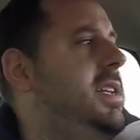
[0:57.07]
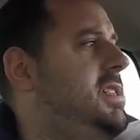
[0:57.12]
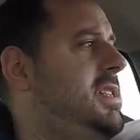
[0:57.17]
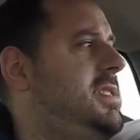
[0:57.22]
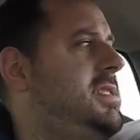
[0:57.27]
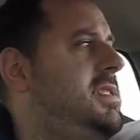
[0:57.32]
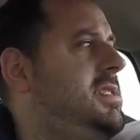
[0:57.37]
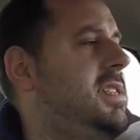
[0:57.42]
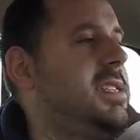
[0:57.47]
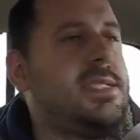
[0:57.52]

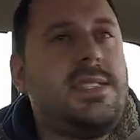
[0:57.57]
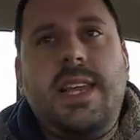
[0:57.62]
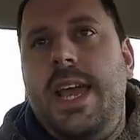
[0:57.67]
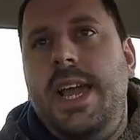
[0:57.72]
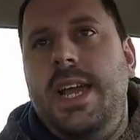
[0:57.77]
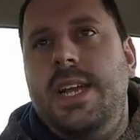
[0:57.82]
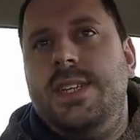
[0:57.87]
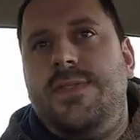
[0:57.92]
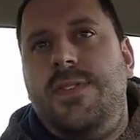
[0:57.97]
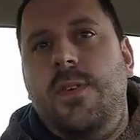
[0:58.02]
This is a
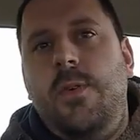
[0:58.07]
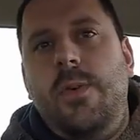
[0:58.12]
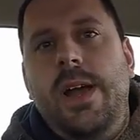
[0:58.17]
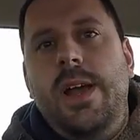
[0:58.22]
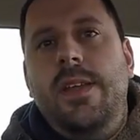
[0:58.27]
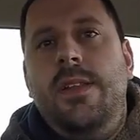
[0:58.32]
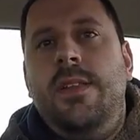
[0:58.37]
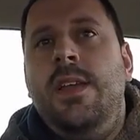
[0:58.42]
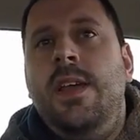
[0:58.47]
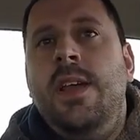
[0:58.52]
stage for
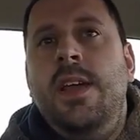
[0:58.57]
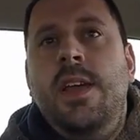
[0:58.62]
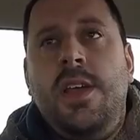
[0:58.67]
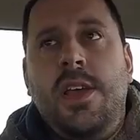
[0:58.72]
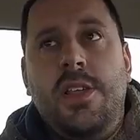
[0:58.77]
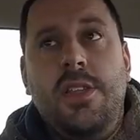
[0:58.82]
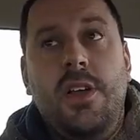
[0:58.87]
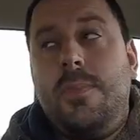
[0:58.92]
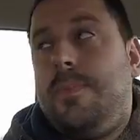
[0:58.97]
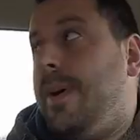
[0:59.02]
when
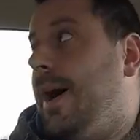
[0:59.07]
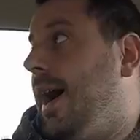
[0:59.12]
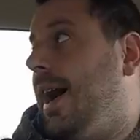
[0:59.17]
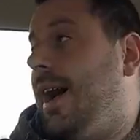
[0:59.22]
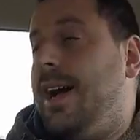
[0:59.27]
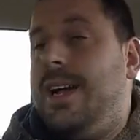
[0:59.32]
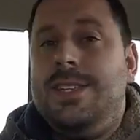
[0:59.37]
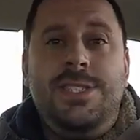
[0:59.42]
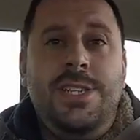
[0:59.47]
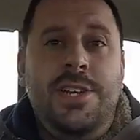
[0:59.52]
you look
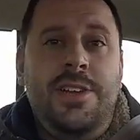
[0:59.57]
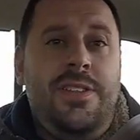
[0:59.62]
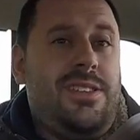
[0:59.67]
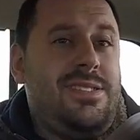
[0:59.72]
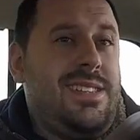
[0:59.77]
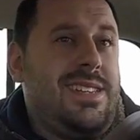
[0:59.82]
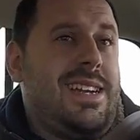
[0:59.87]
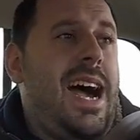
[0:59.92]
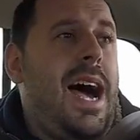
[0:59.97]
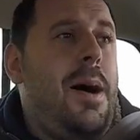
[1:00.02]
behind you and there's
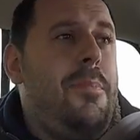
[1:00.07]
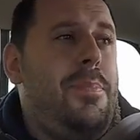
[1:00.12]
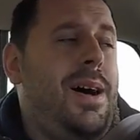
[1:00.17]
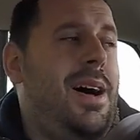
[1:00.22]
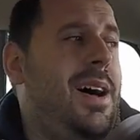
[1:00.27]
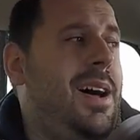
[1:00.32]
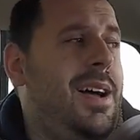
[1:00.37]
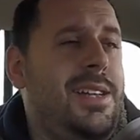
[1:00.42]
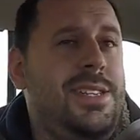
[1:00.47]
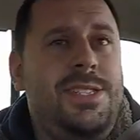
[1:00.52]
a cop
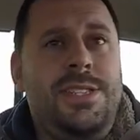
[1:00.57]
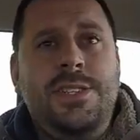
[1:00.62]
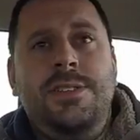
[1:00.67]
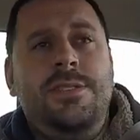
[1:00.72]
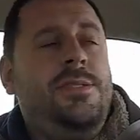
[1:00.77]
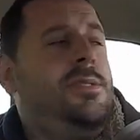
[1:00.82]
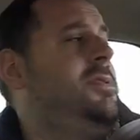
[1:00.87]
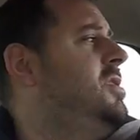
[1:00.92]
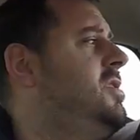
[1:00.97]
behind you,